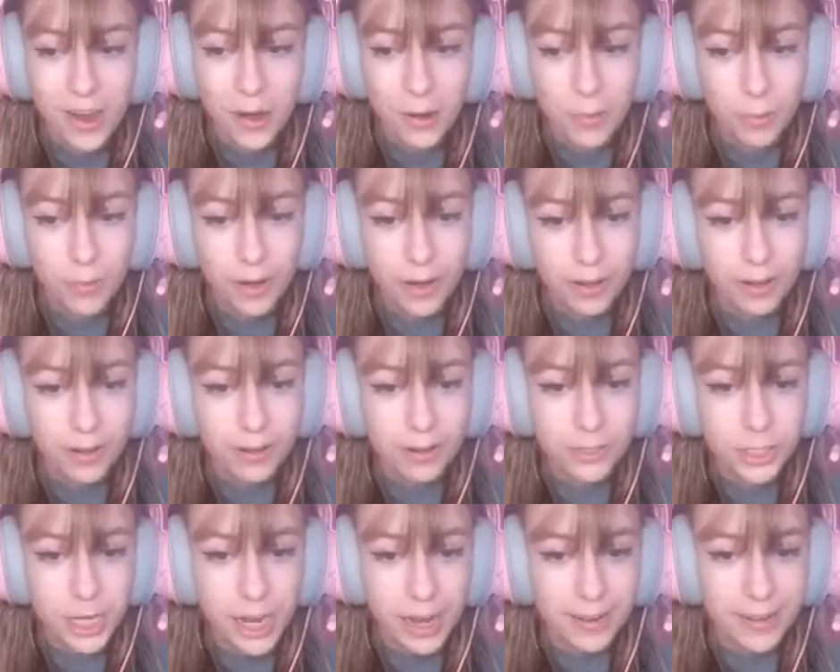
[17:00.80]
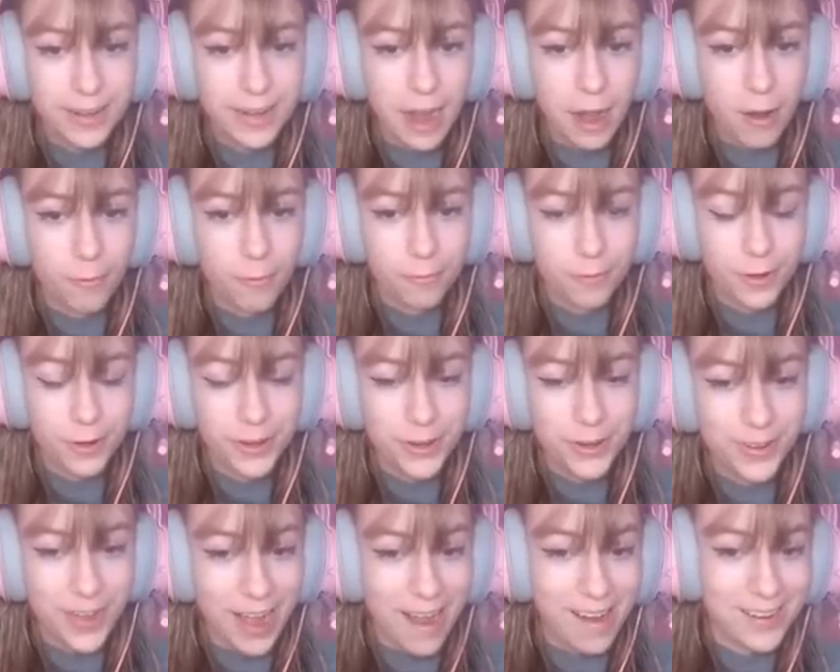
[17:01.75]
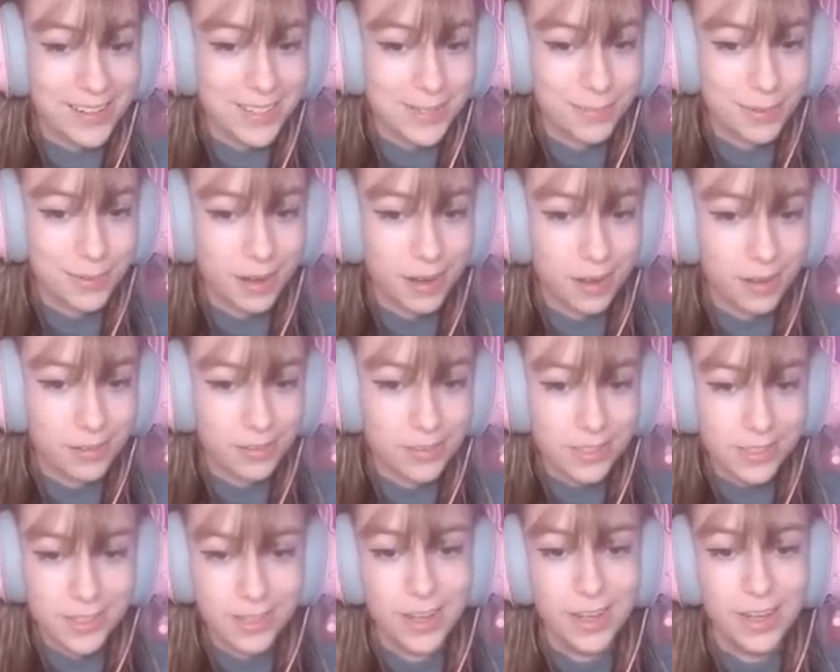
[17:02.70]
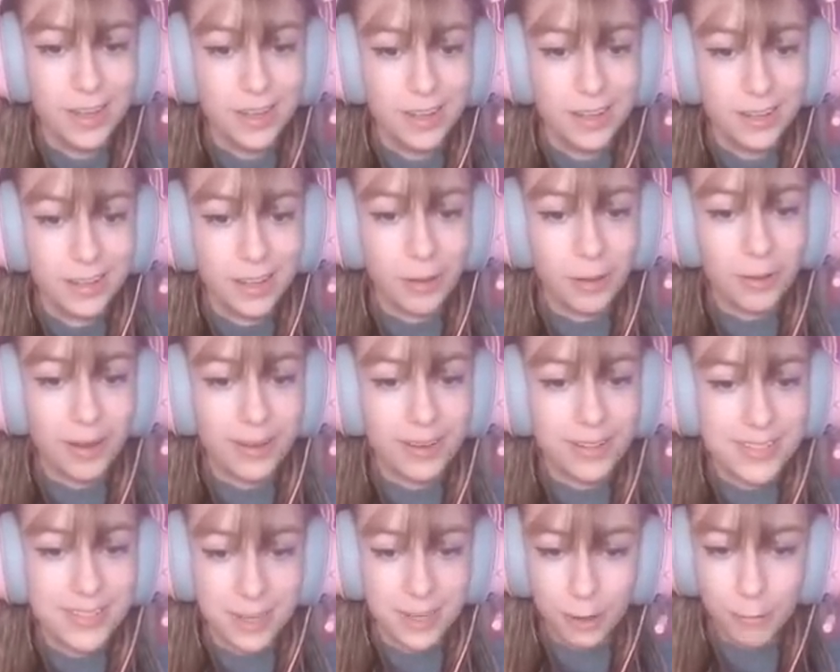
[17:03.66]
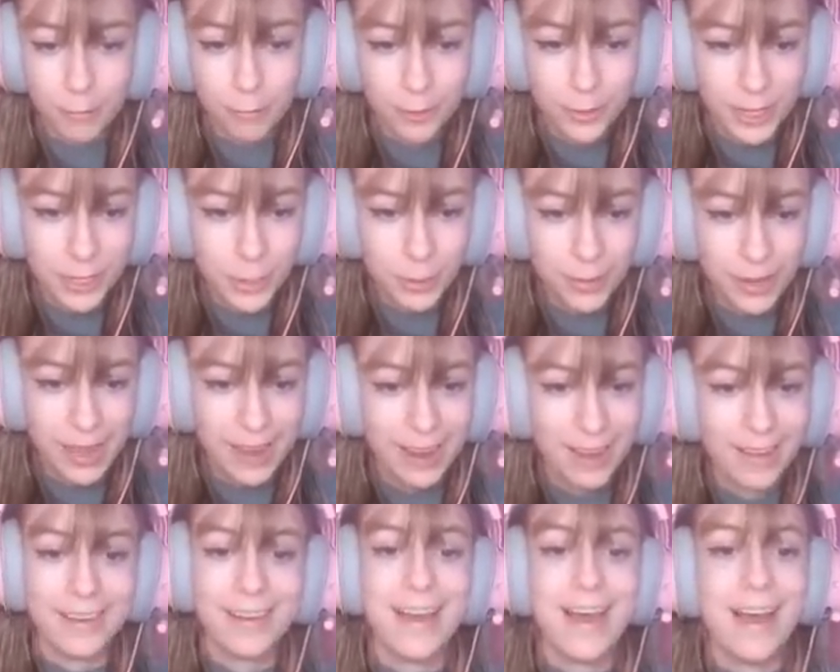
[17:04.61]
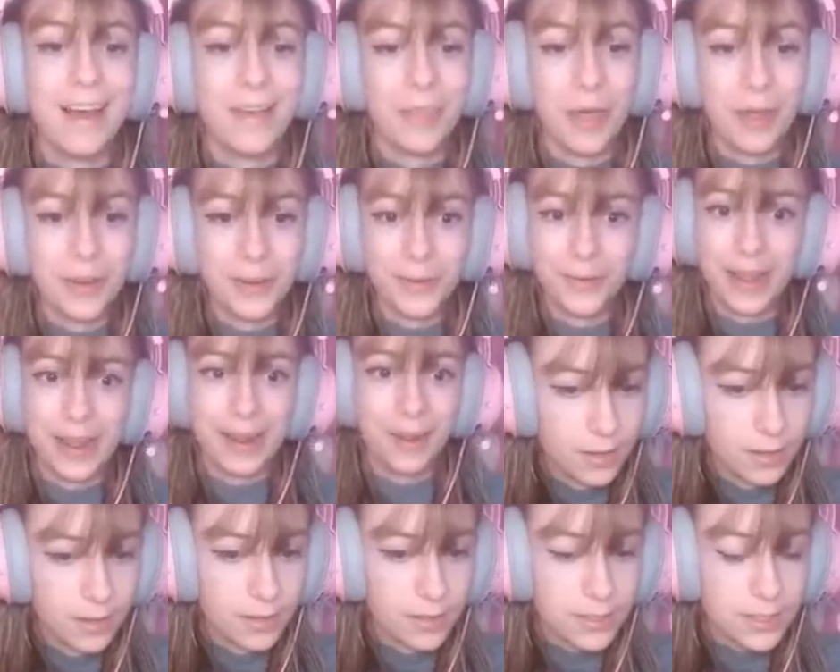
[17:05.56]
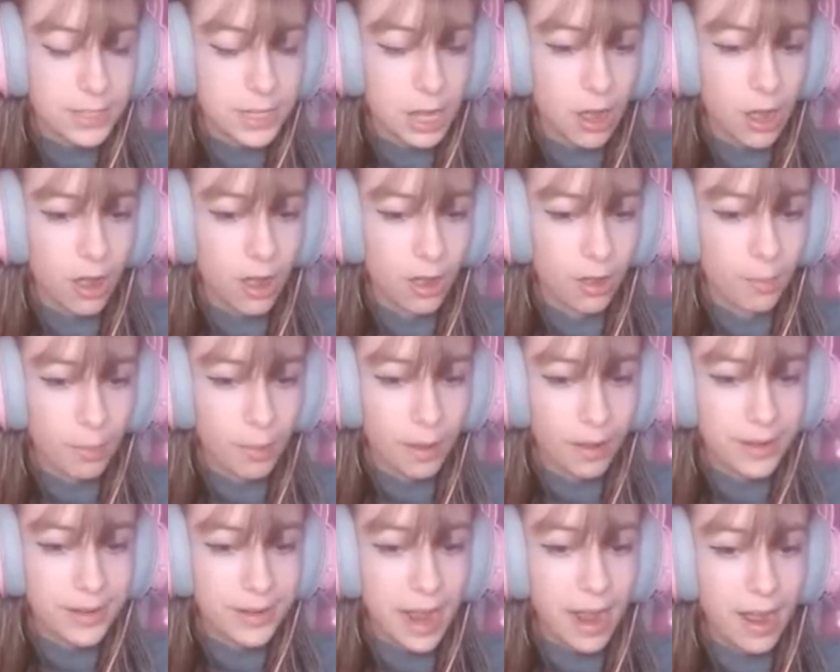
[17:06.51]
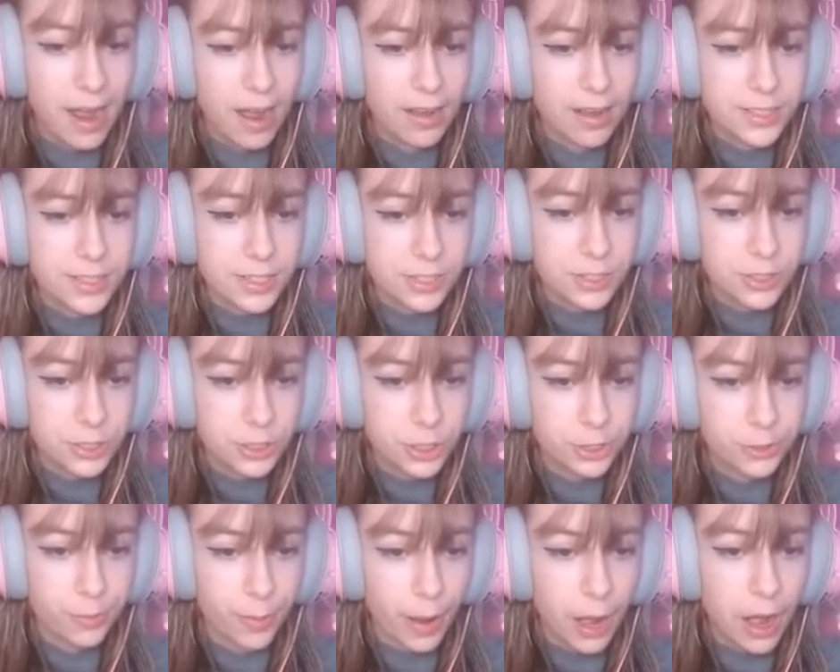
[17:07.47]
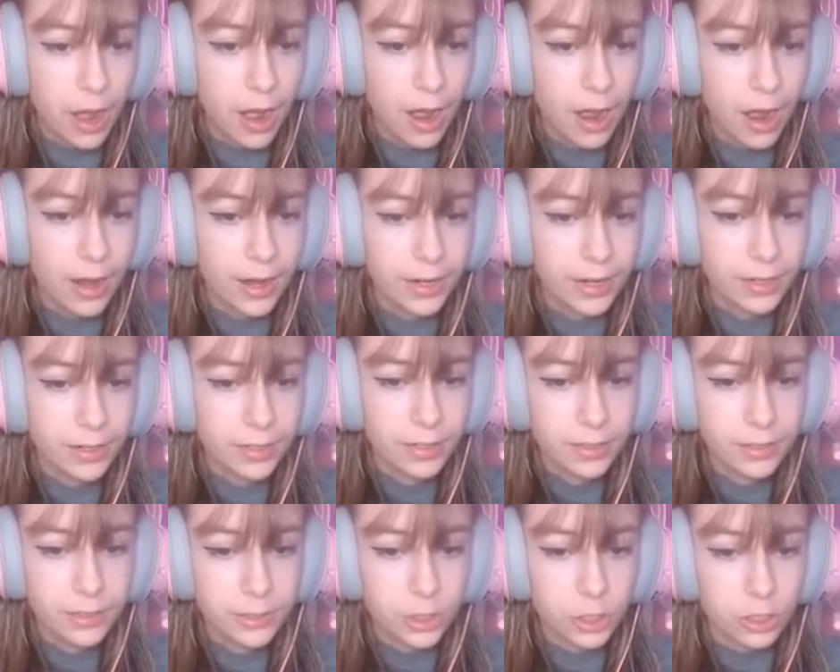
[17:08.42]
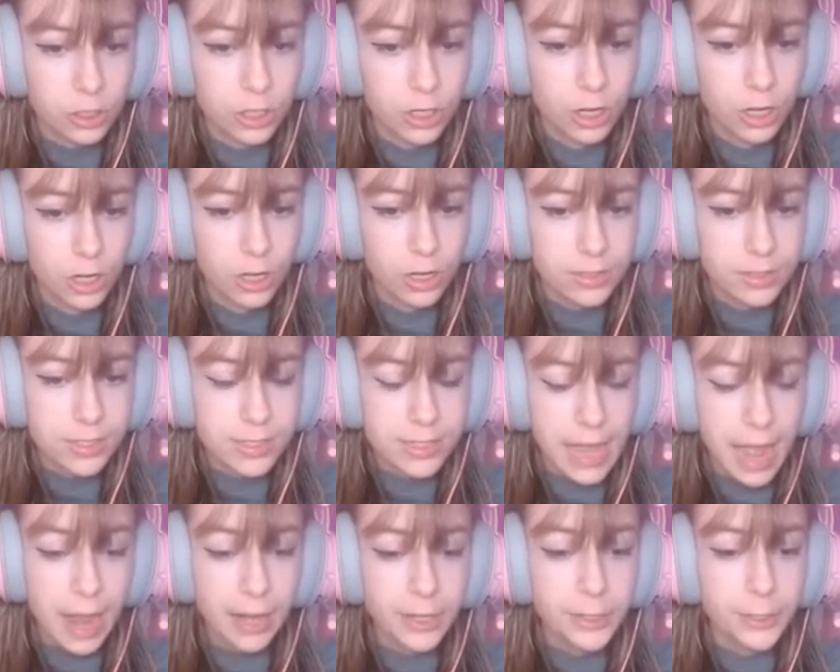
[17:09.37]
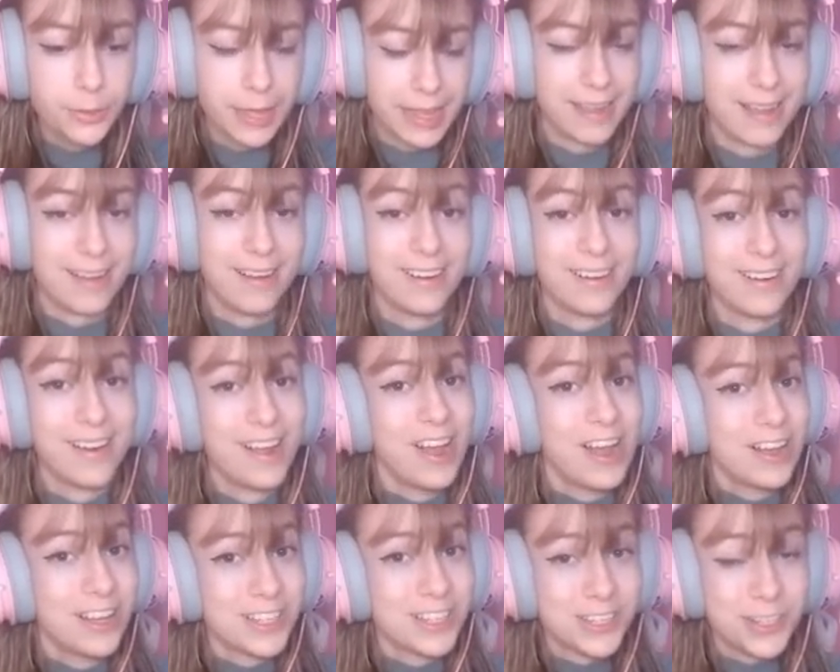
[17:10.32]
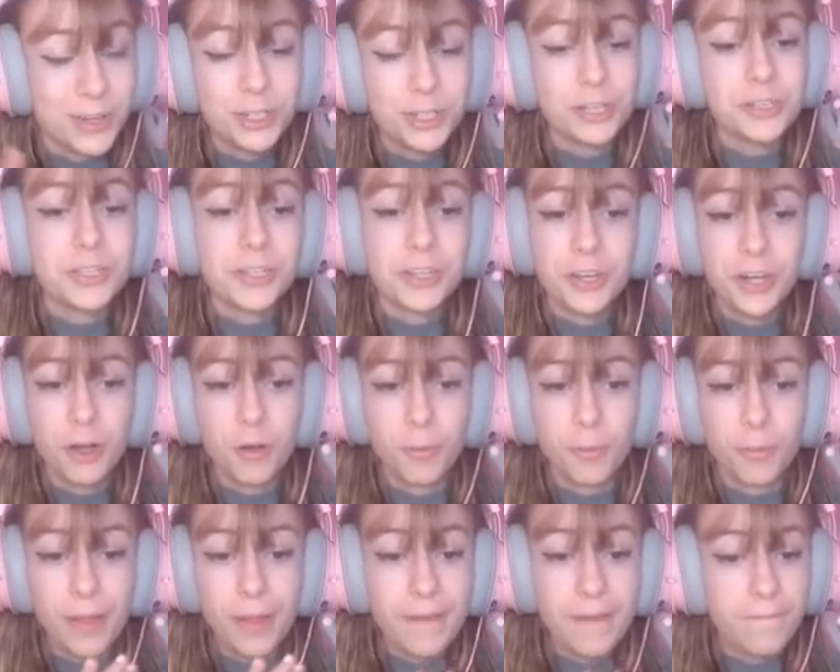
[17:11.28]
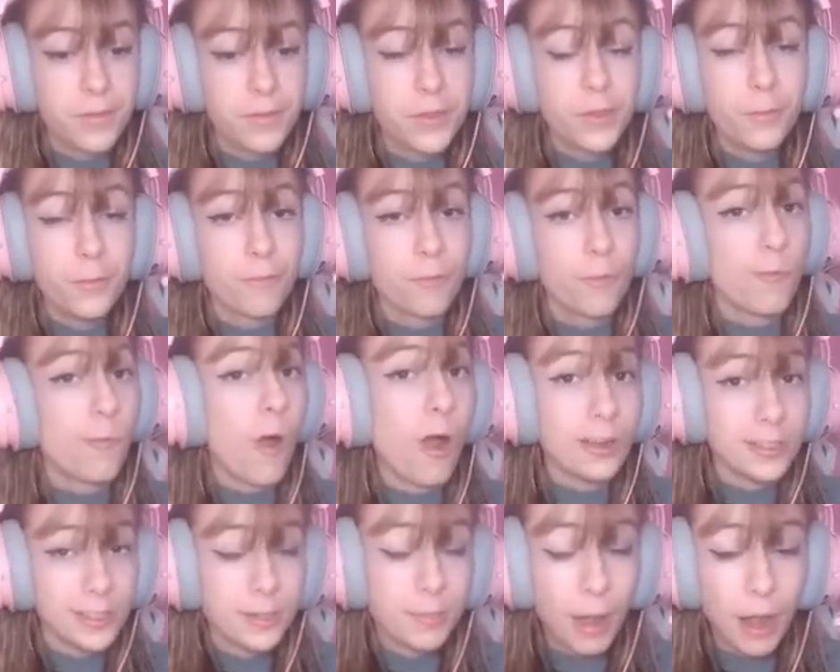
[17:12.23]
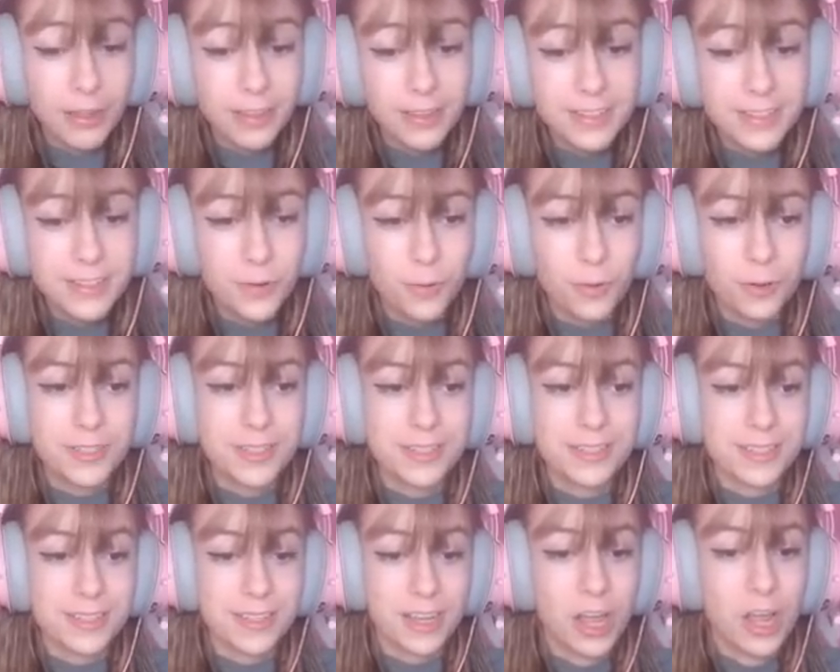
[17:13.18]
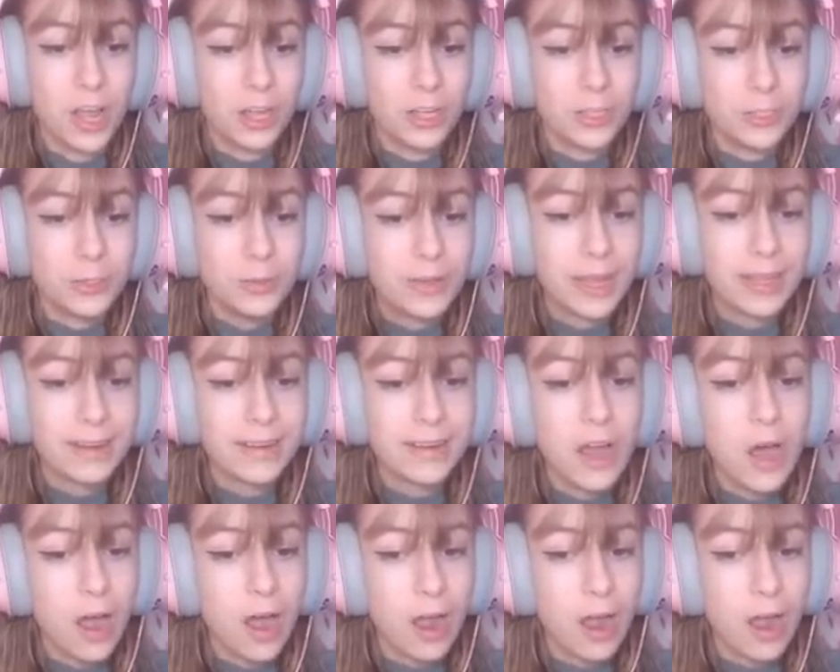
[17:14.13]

We're gonna check it out for you guys, because that would kind of suck if you think you can, and then you can't. Stop, I asked to buy your goods and you can't. So just so you know, if you want to buy these horses, you cannot